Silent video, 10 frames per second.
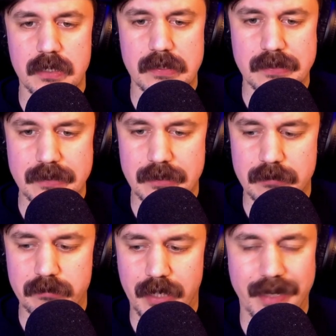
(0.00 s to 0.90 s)

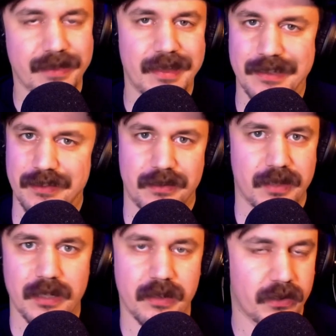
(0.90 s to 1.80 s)
but I think just
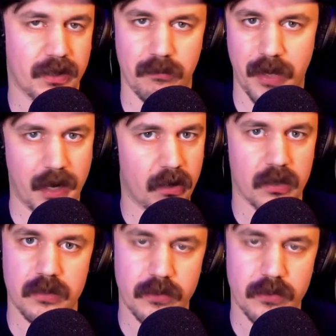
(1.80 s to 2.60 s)
it doesn't compare